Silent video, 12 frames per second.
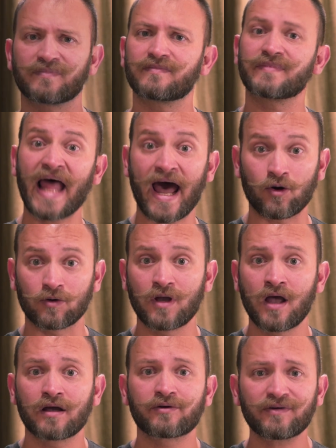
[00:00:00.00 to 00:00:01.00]
Now,
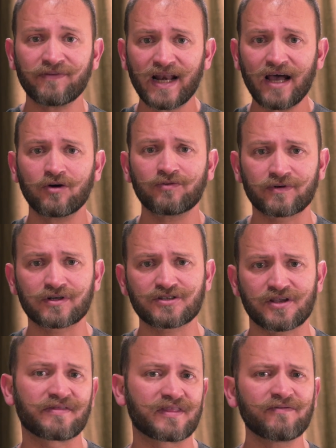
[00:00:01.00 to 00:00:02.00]
Grafana offers
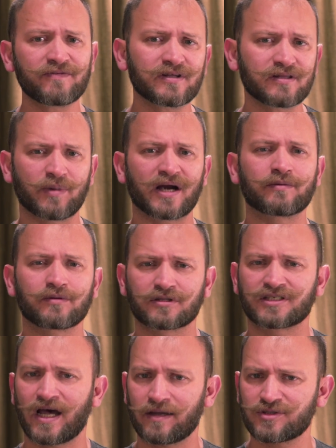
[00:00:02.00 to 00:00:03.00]
different variable
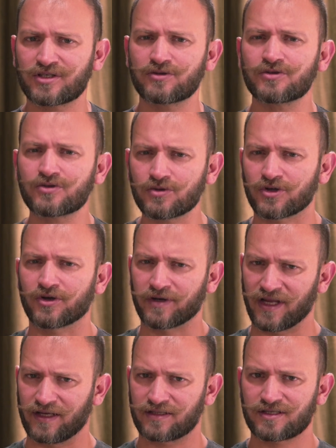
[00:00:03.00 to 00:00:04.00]
types to suit your
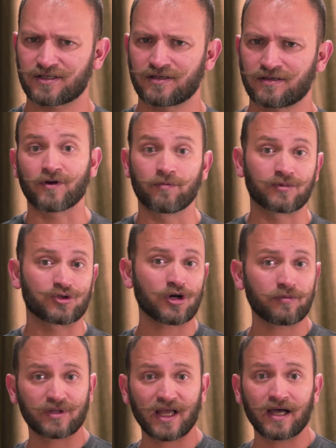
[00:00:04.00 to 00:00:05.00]
needs. From
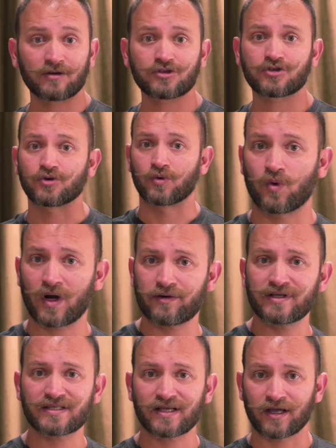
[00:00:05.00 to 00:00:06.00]
dropdowns to
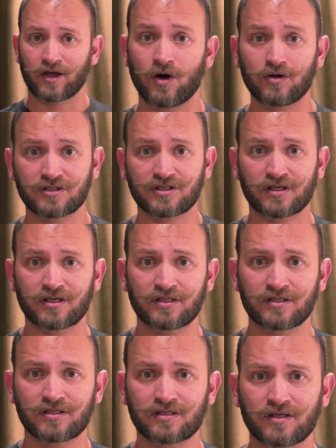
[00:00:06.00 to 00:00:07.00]
queries and
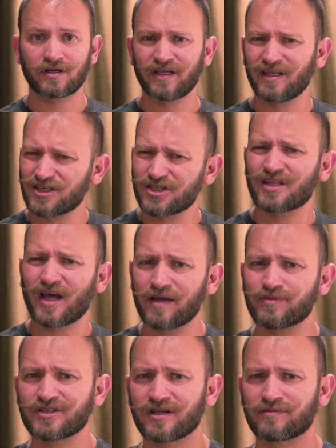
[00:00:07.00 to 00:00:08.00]
constants, each type
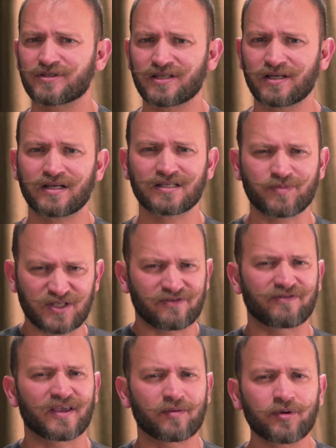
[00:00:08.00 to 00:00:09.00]
serves a
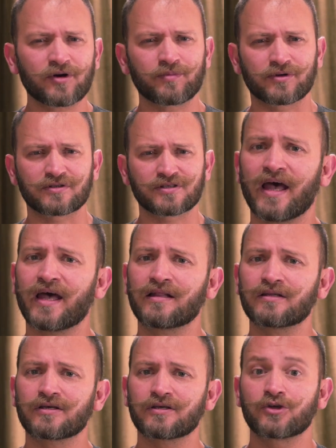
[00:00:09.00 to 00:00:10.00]
specific purpose,
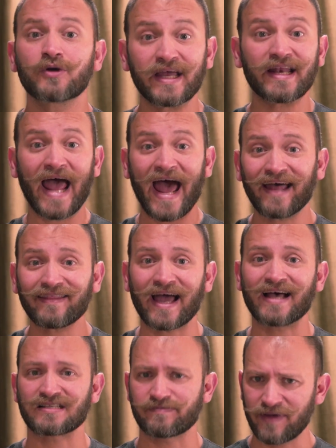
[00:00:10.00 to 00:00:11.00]
and you can add
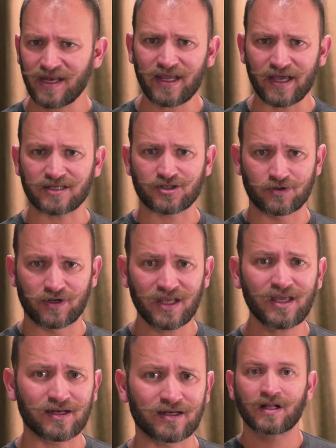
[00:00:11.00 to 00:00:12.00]
as many as you
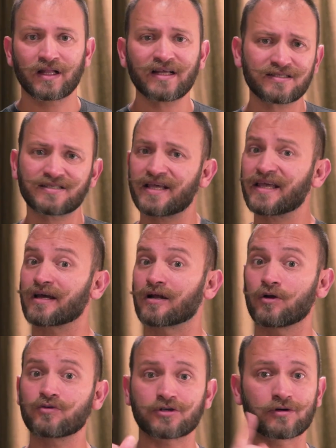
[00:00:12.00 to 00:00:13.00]
need. Let's take a
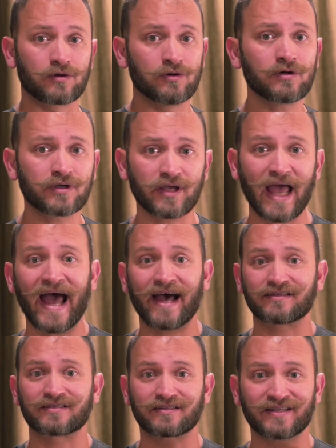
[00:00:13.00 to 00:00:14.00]
closer look
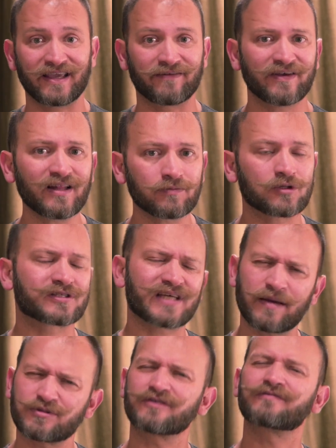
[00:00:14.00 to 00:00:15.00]
at the available
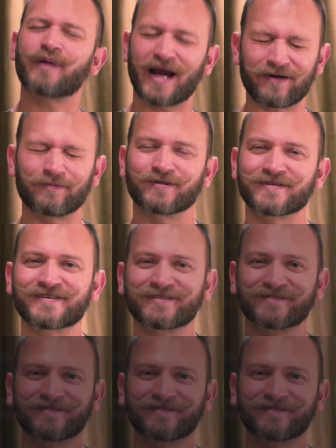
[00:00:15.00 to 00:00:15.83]
types of variables.